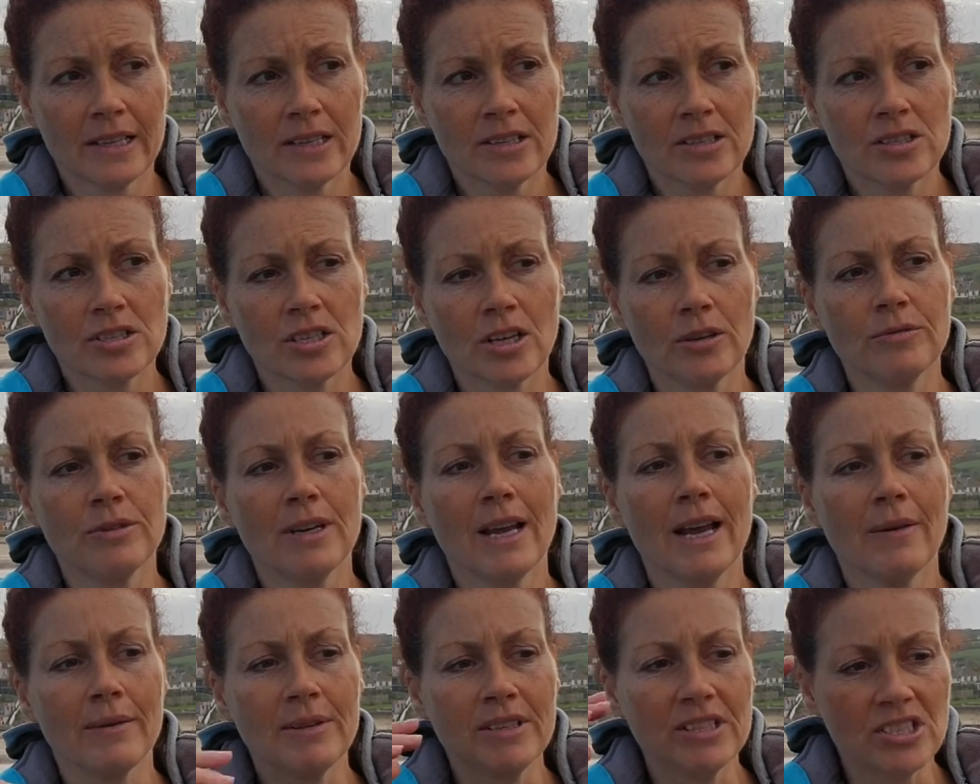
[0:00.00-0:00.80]
So
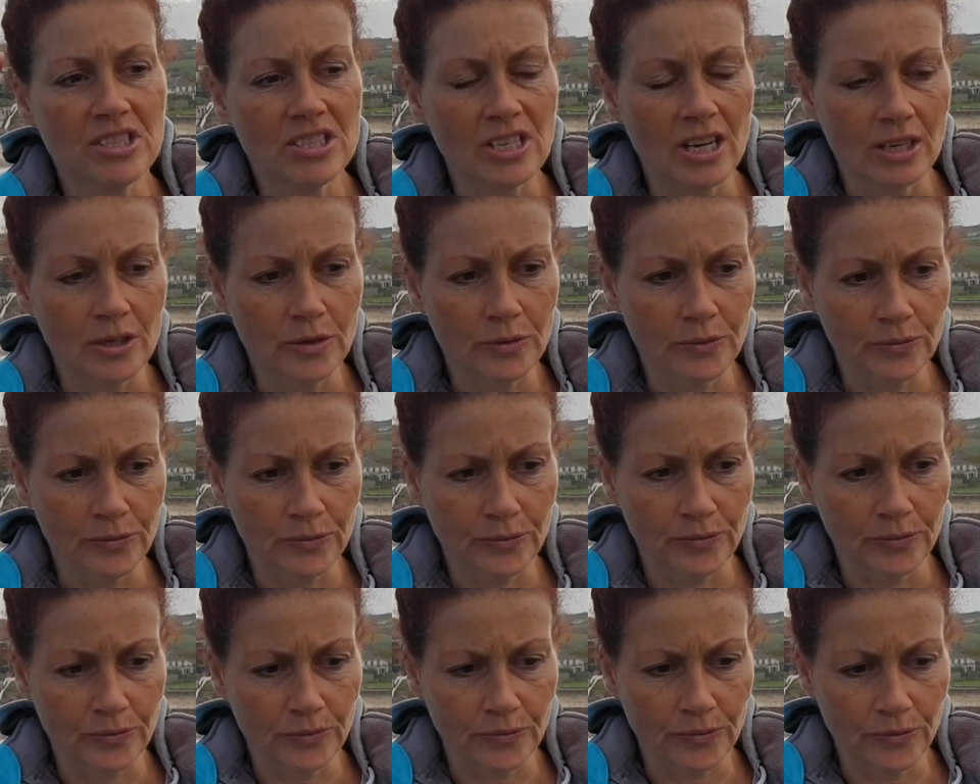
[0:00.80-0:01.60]
now, instead of,
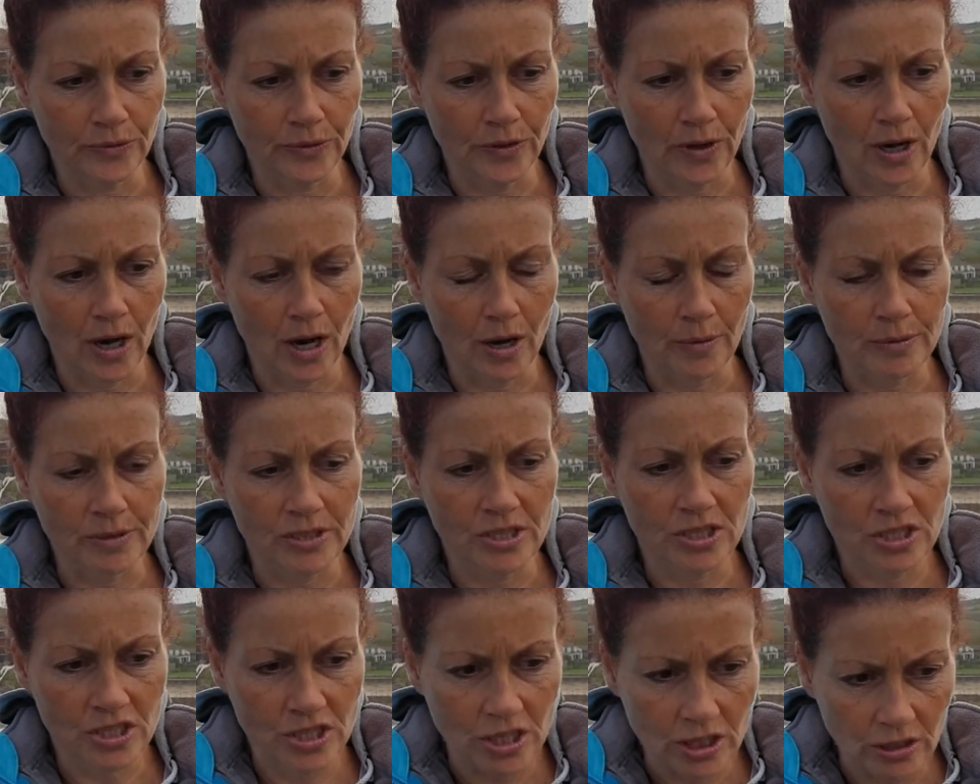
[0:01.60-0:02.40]
I was
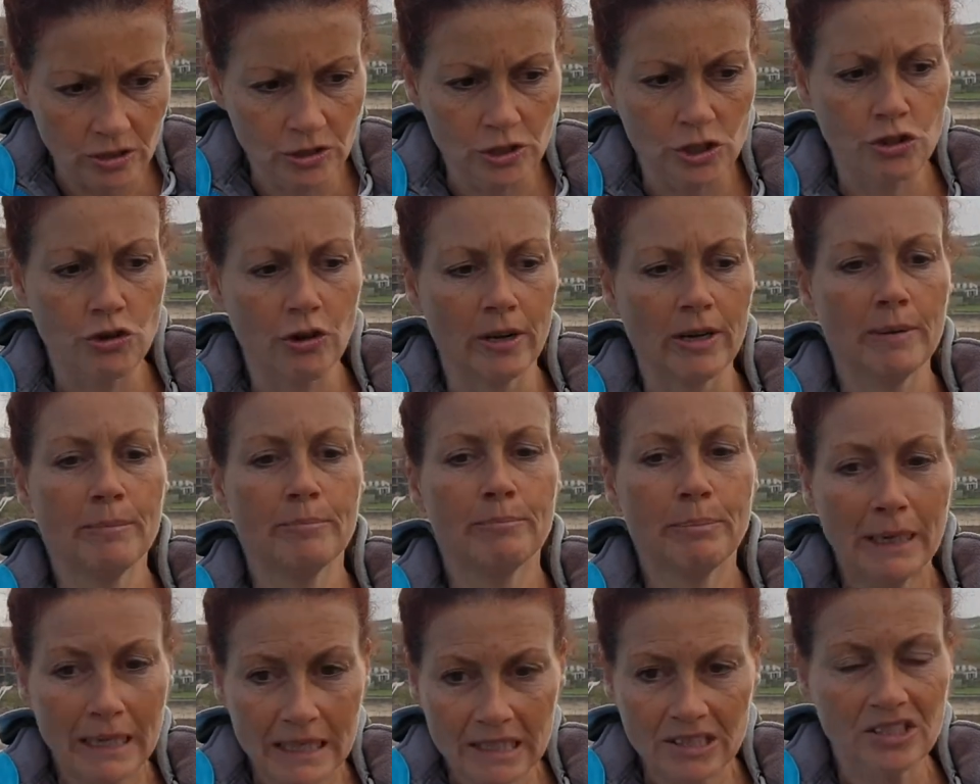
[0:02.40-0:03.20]
still trying to
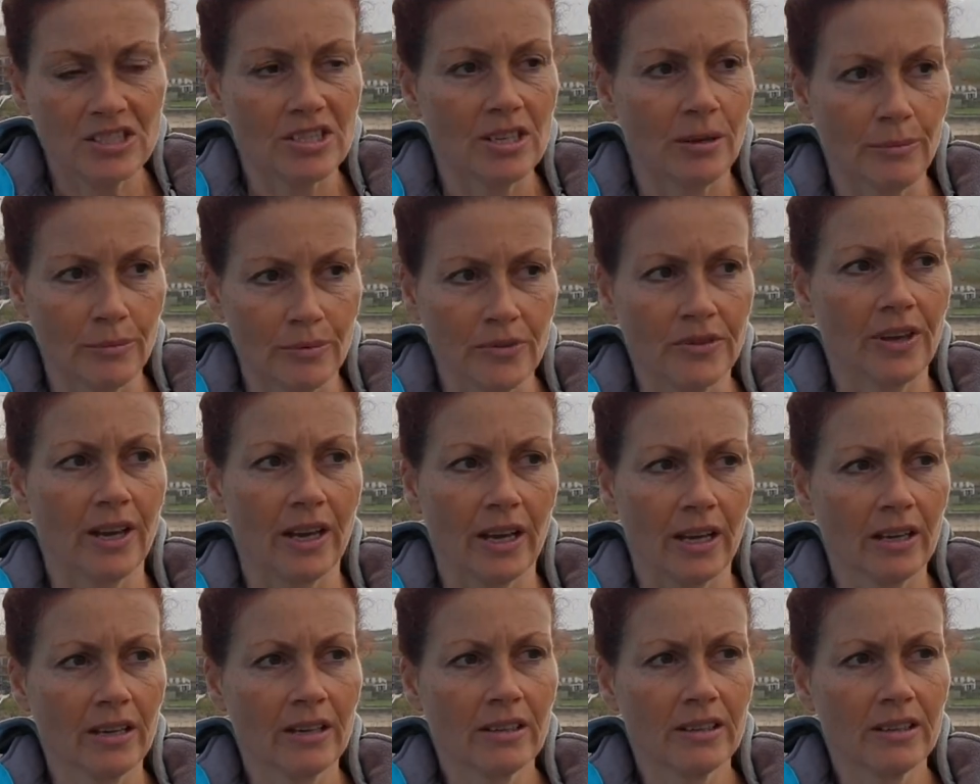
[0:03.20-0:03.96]
beat something,